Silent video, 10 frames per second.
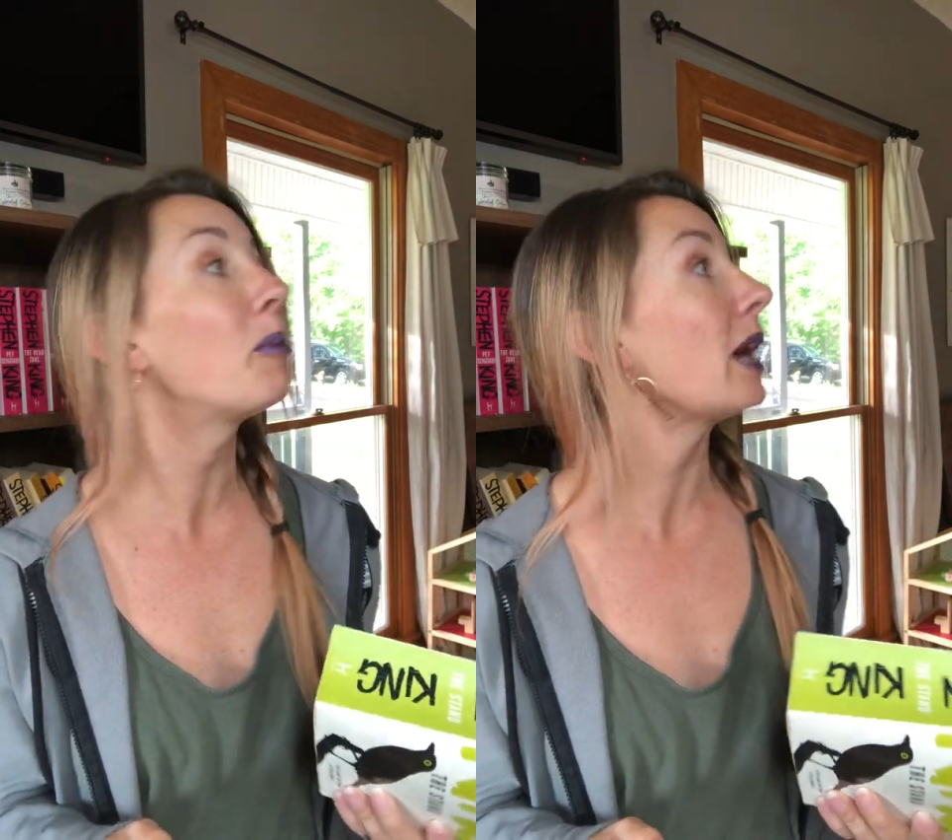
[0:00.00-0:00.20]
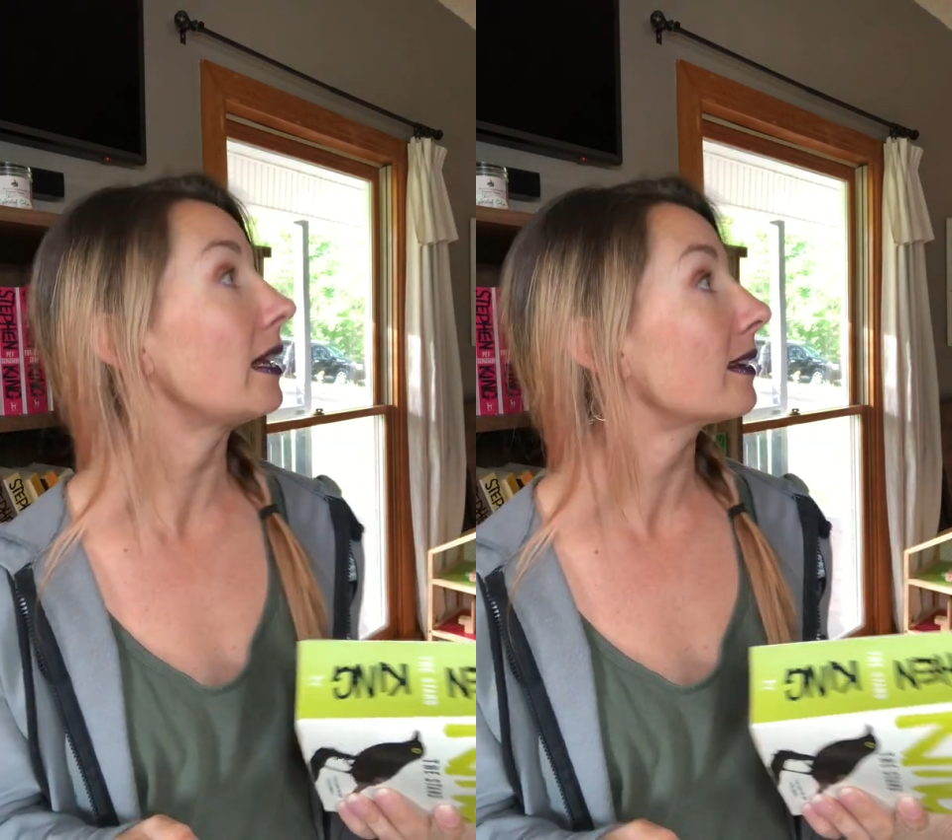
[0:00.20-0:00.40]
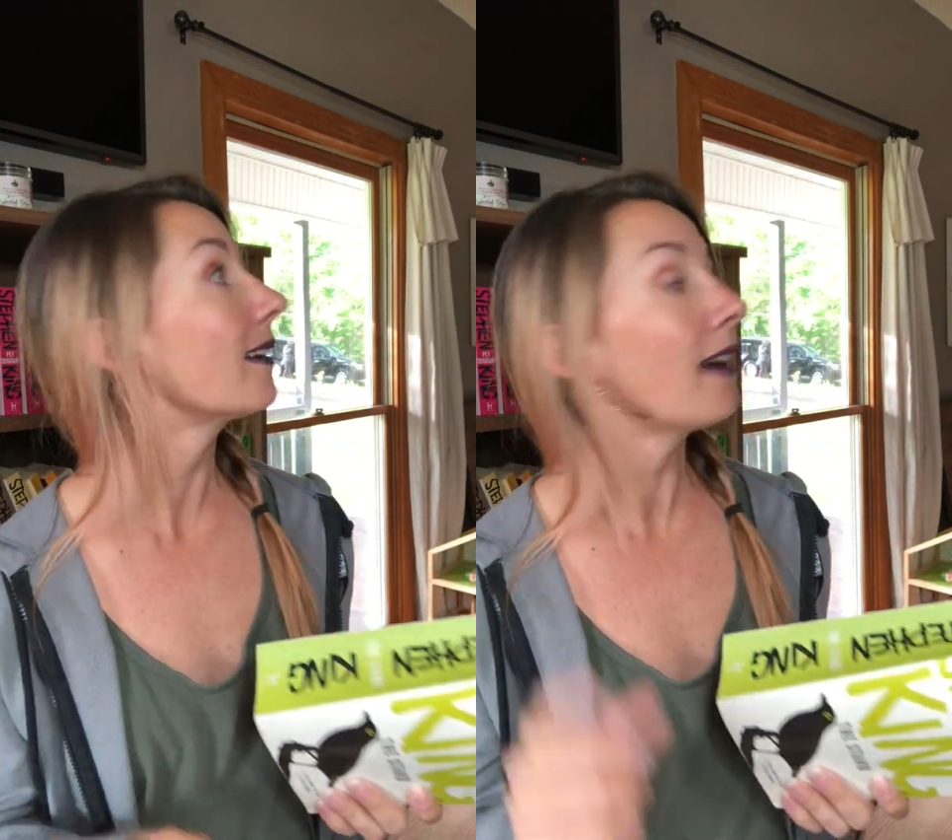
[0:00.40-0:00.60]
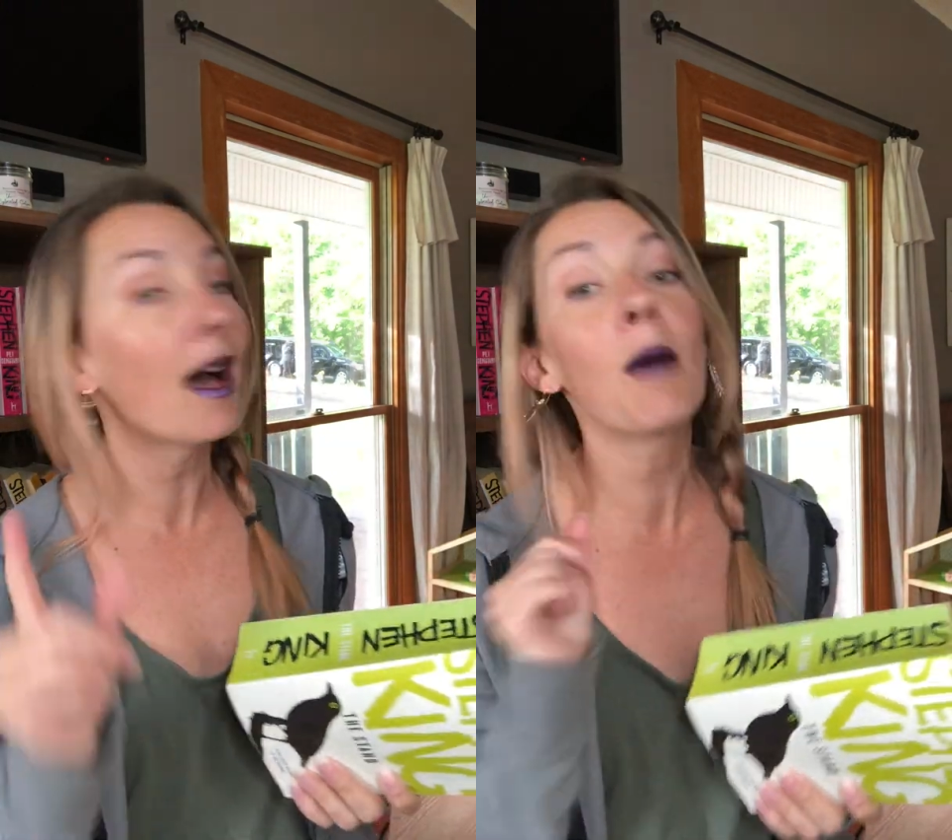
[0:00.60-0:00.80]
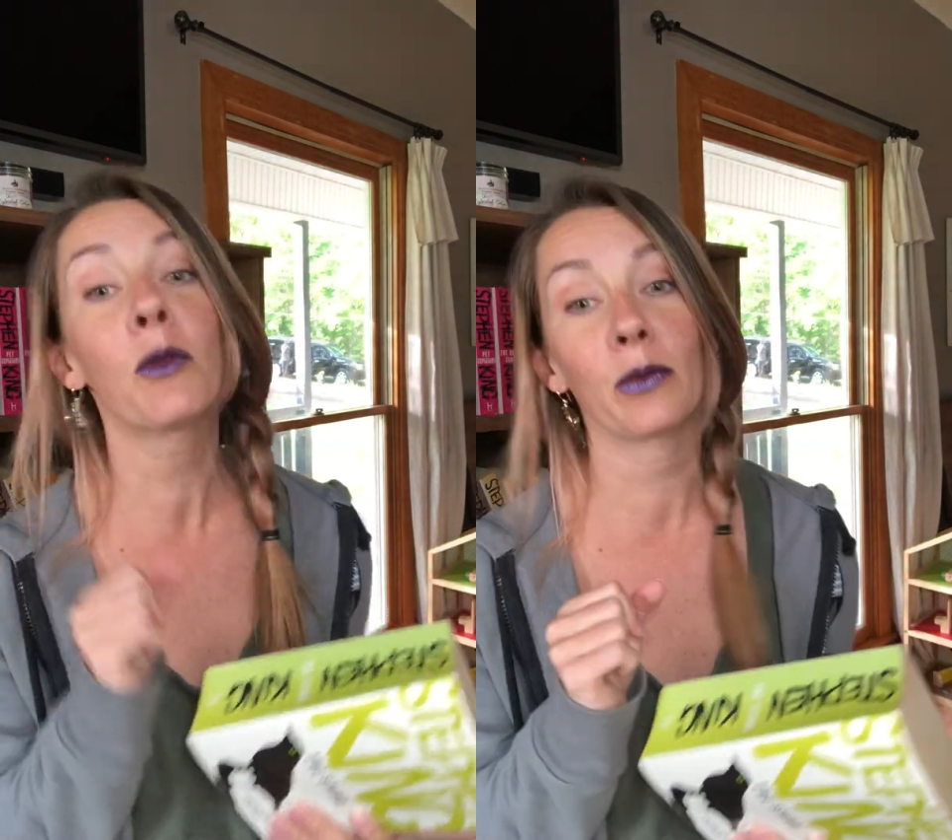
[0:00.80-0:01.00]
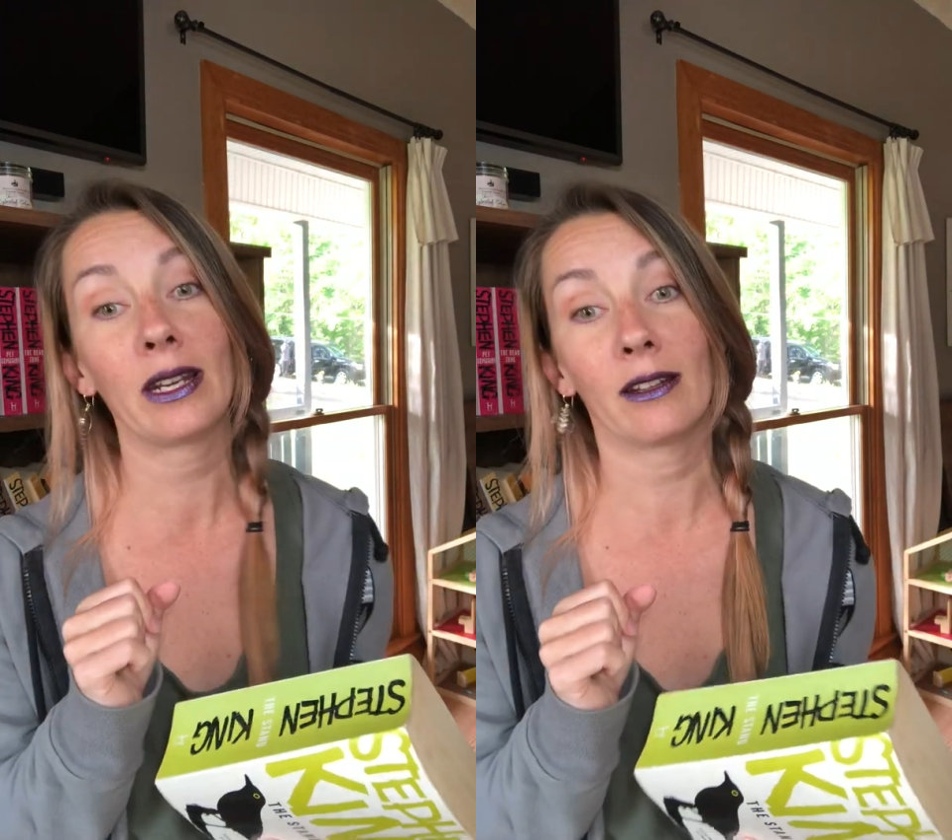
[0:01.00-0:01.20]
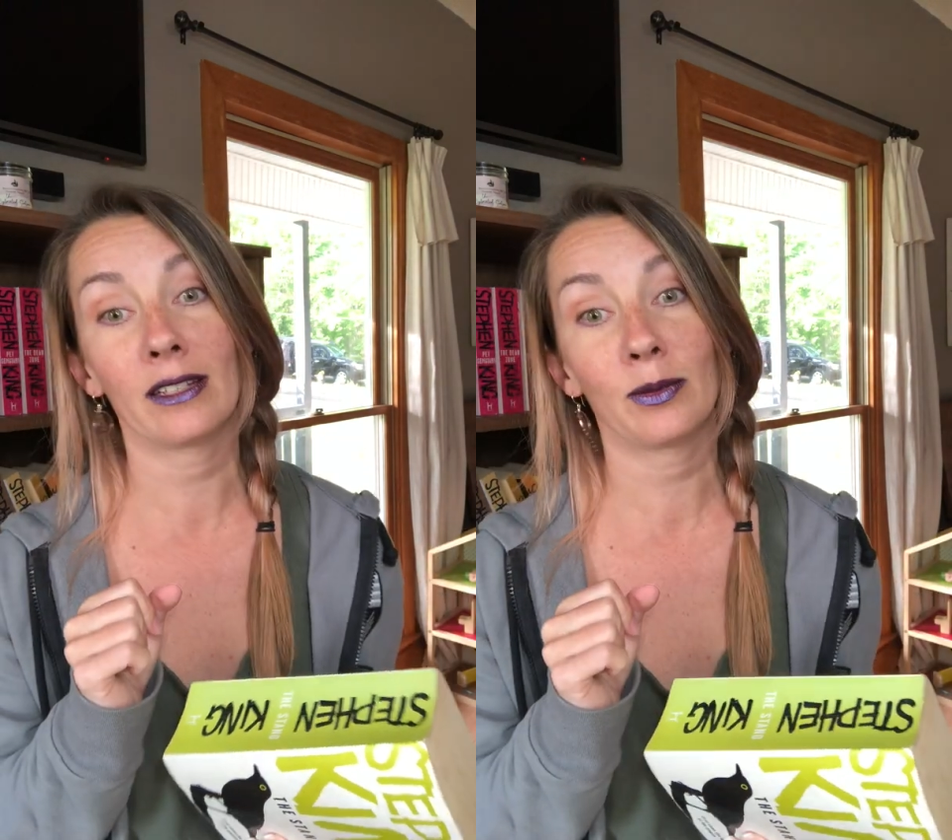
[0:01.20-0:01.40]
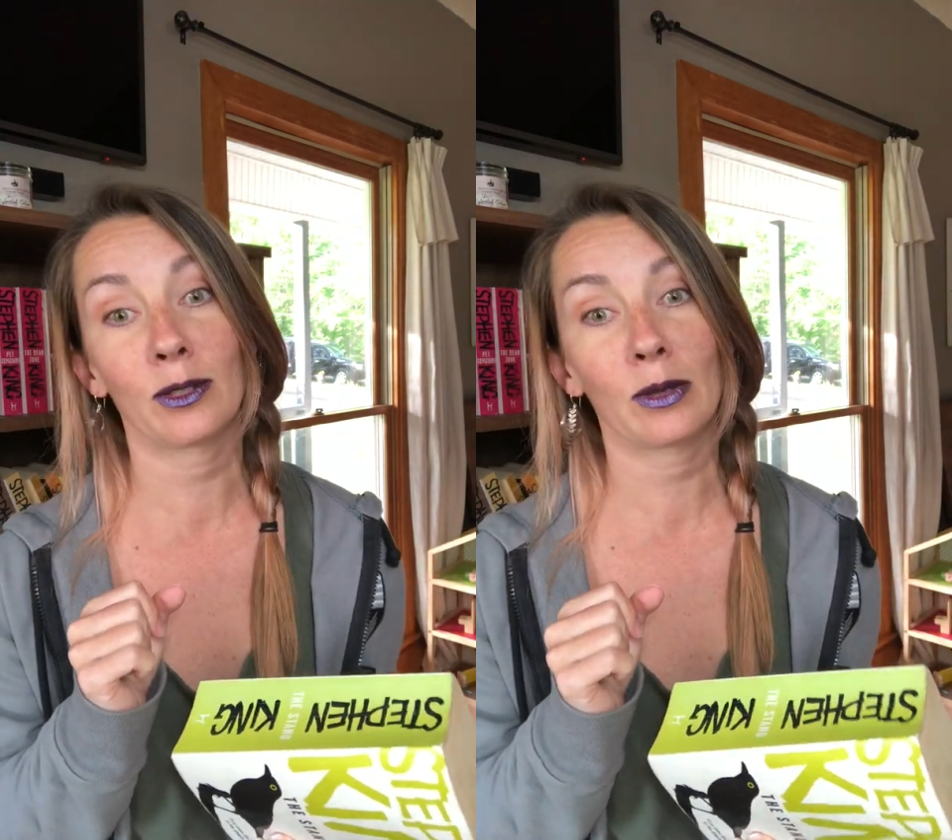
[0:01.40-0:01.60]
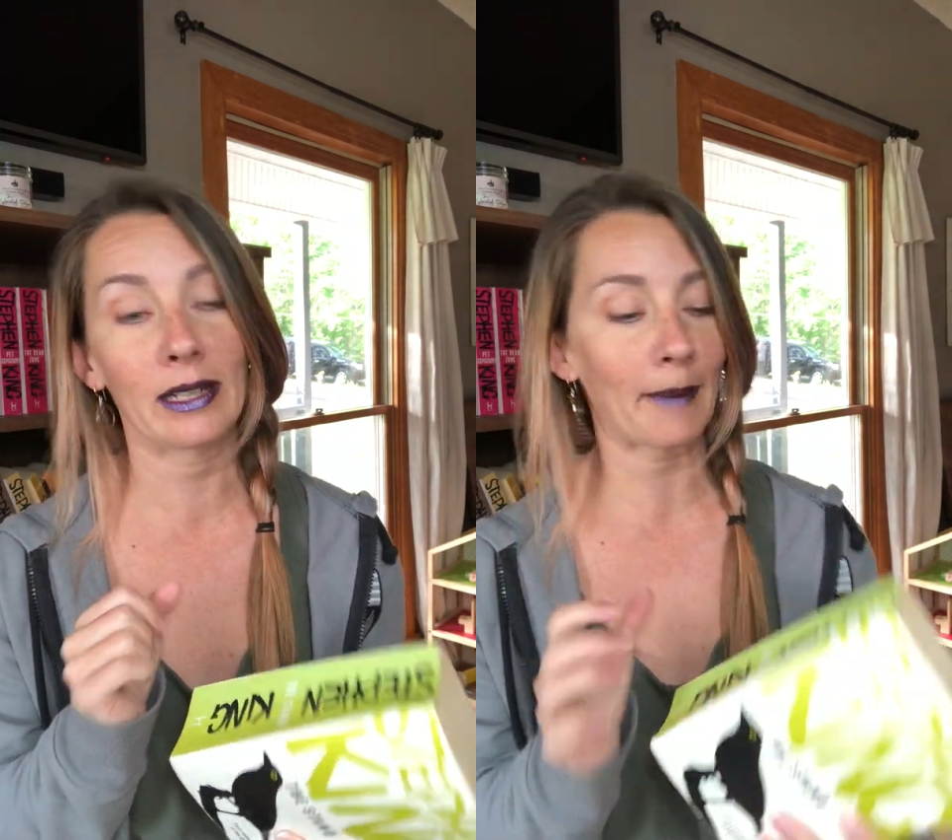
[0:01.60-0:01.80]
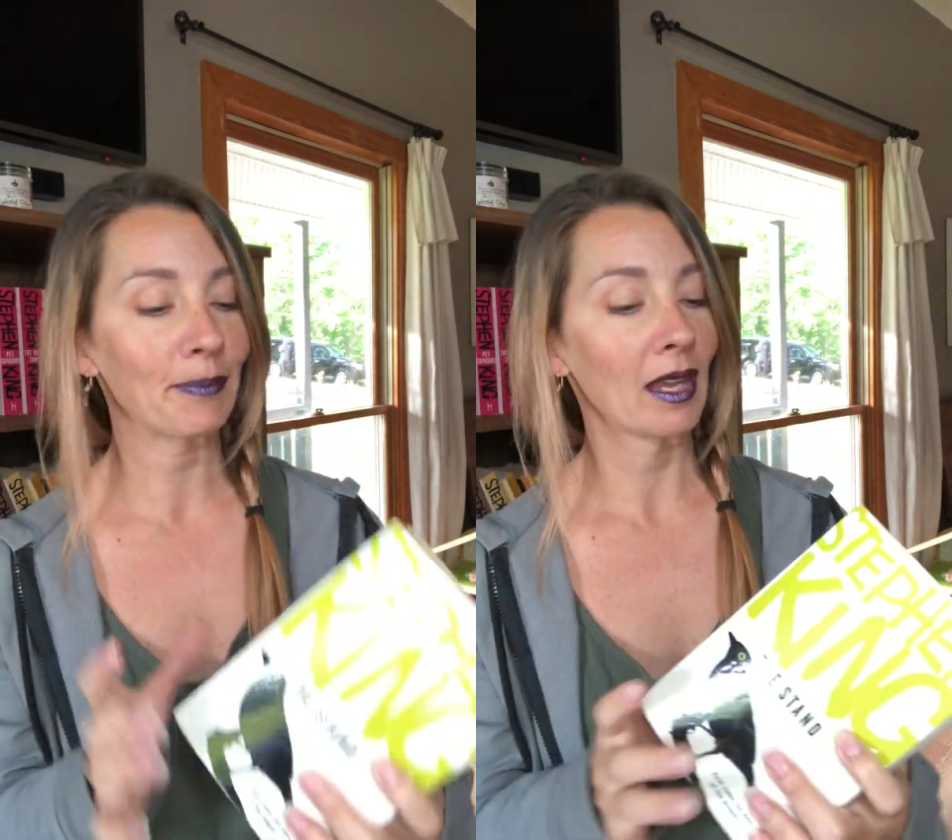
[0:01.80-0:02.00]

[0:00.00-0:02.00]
But I'm going to read all these books one day.